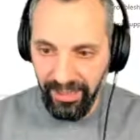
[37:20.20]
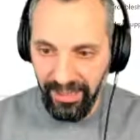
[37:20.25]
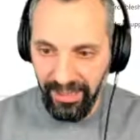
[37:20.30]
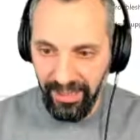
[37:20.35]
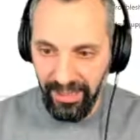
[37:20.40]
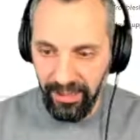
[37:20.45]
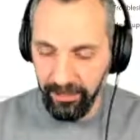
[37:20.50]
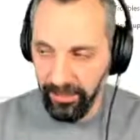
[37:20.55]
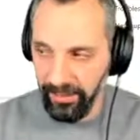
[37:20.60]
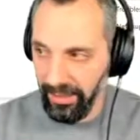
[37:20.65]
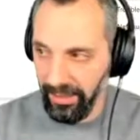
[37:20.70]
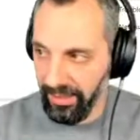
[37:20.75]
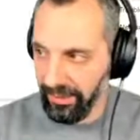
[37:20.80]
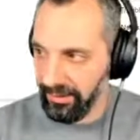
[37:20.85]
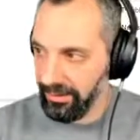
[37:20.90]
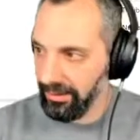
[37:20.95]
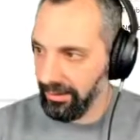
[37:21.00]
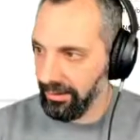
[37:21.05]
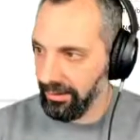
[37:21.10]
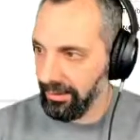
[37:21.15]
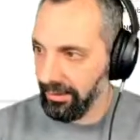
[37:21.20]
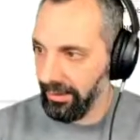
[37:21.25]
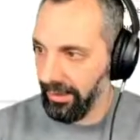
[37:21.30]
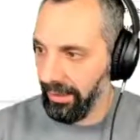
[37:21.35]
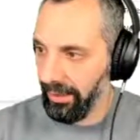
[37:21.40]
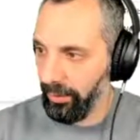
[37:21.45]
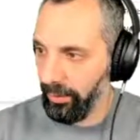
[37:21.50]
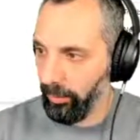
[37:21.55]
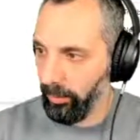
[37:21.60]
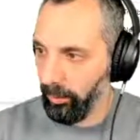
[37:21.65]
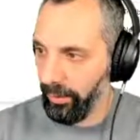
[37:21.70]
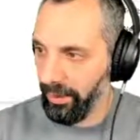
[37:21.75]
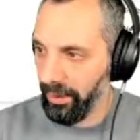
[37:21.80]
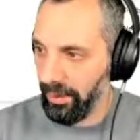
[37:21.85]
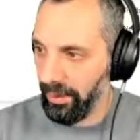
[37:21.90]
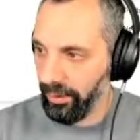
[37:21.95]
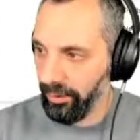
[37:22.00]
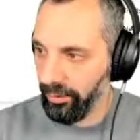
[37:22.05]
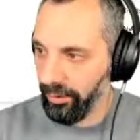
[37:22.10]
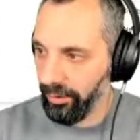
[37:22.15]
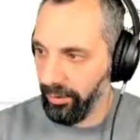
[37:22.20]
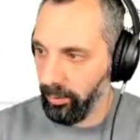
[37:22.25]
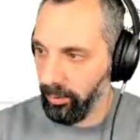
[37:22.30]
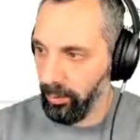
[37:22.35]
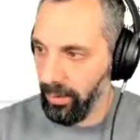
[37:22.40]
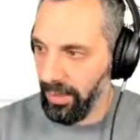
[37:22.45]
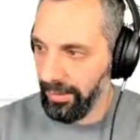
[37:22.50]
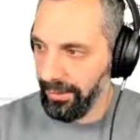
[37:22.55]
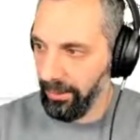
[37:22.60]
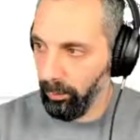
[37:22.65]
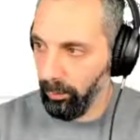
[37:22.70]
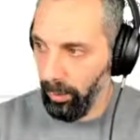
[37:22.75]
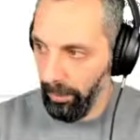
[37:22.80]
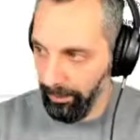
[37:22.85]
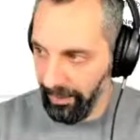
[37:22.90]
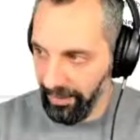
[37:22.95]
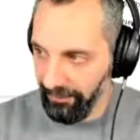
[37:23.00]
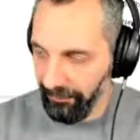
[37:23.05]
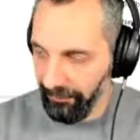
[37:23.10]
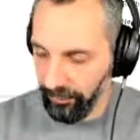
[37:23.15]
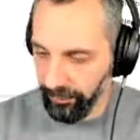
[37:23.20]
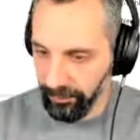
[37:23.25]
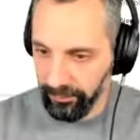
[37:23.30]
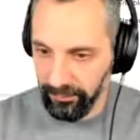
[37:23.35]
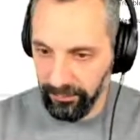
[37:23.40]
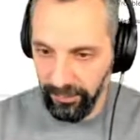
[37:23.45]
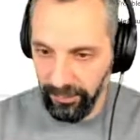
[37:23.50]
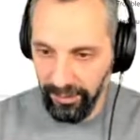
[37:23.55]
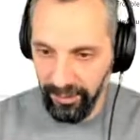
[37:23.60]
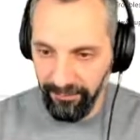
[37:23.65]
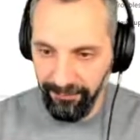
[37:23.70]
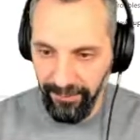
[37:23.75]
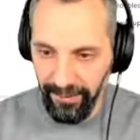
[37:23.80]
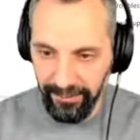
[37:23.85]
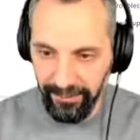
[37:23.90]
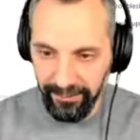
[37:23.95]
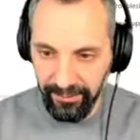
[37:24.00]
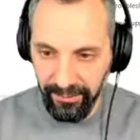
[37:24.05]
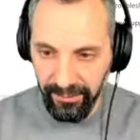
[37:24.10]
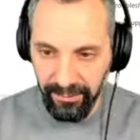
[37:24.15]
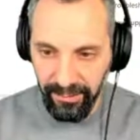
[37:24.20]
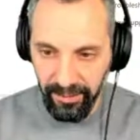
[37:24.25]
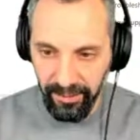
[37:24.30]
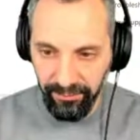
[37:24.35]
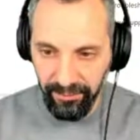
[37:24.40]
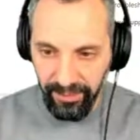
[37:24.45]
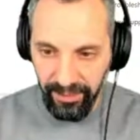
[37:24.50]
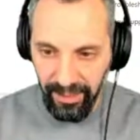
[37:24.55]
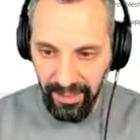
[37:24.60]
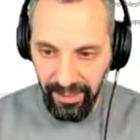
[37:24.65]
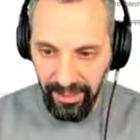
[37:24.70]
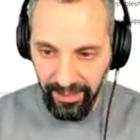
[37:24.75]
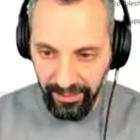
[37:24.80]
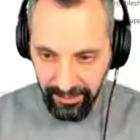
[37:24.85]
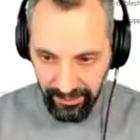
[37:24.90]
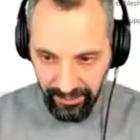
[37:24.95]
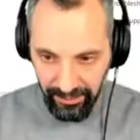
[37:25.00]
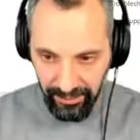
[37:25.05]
ASP.NET, we are going to add a web platform. In effect, a server-side